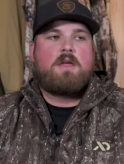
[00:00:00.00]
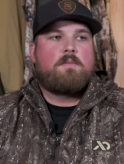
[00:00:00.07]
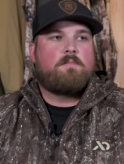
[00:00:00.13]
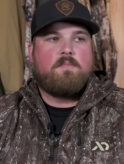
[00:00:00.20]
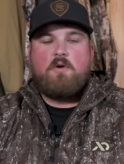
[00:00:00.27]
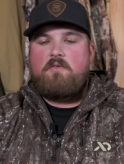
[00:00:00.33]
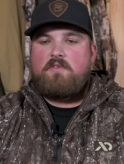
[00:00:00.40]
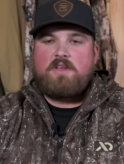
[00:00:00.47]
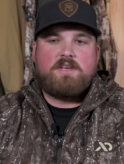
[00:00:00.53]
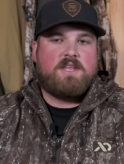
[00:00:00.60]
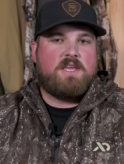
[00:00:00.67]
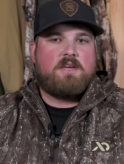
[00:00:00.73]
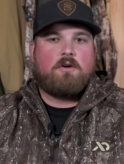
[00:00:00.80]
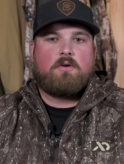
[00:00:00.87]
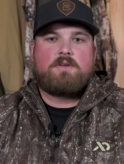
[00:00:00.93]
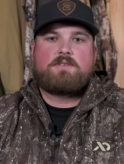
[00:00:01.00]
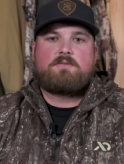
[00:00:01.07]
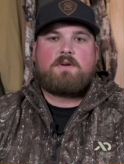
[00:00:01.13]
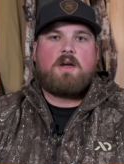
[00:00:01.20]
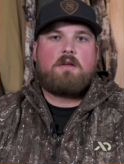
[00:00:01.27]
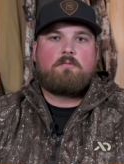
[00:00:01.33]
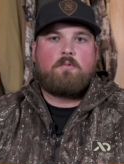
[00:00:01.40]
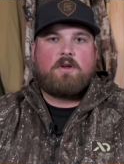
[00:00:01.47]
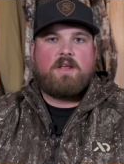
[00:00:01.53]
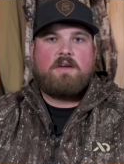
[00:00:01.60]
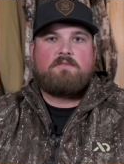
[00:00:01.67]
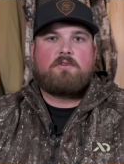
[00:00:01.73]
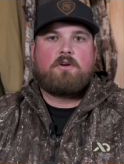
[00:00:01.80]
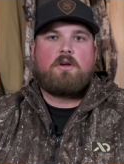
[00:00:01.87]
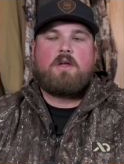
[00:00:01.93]
moving decoys around,
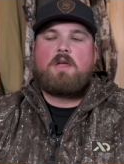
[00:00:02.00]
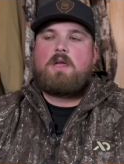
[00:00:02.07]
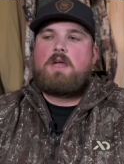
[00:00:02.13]
whatever.